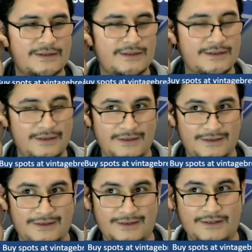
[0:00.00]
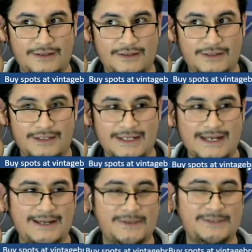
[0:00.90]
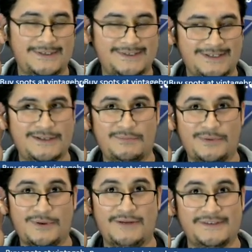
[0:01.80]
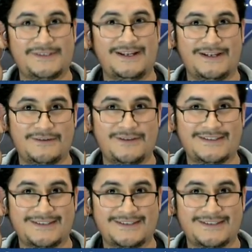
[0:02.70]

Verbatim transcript: On, if he's not on with us. Yeah, it must be something important if he's not here with us.